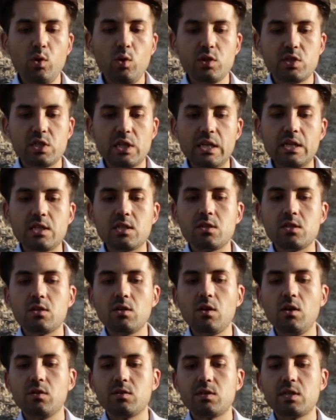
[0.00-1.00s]
water is
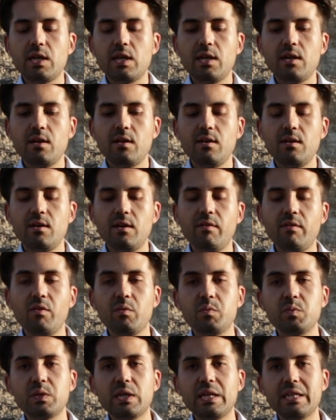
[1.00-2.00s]
not
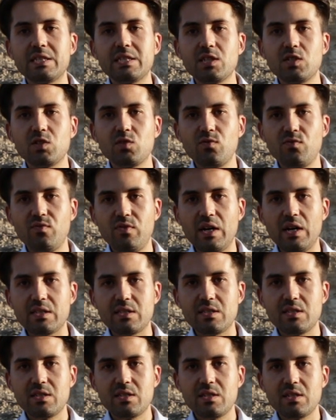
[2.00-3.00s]
evaporated too
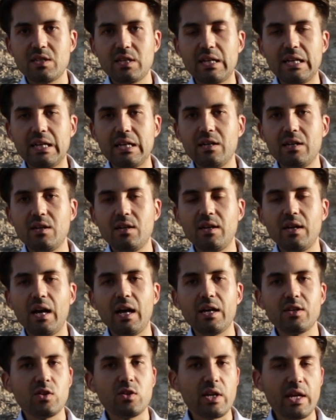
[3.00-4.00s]
fast.
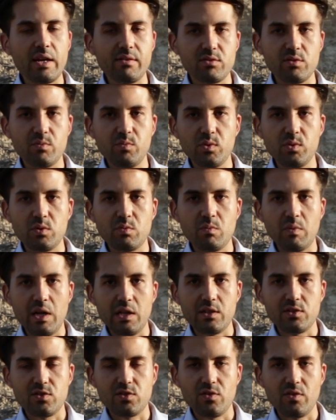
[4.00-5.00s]
I don't have to put
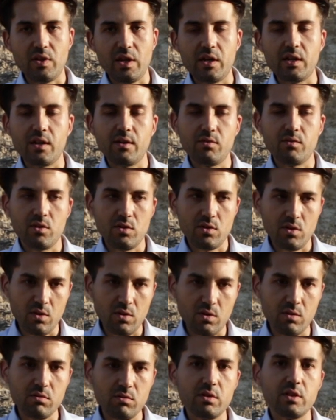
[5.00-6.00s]
mulch there, even
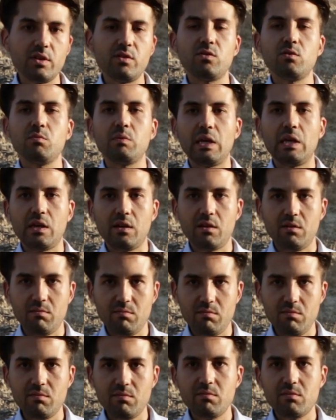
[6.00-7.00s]
though if you make
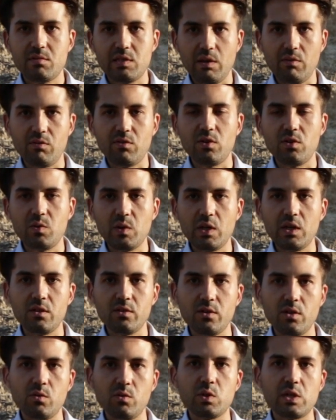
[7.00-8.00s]
something
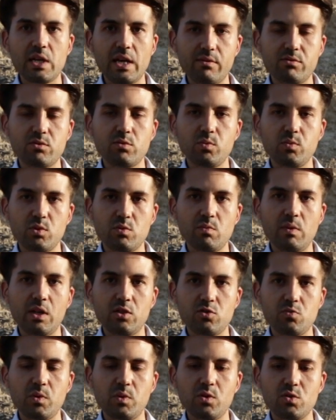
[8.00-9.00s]
real you would have to put
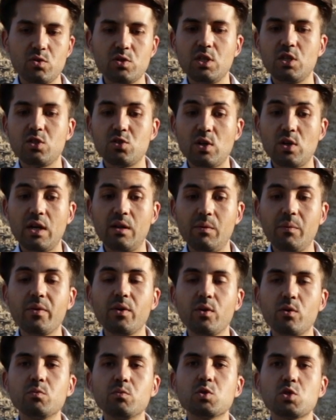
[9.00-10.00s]
mulch because you need to help
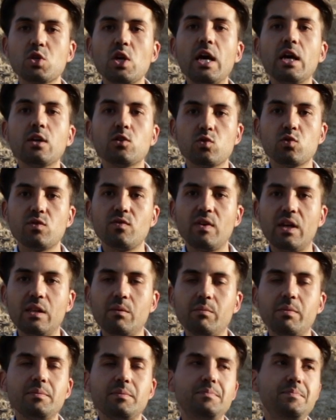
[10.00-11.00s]
the humus to
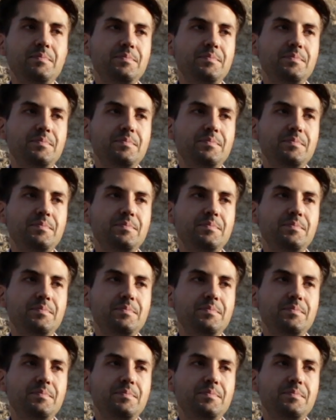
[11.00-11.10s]
develop.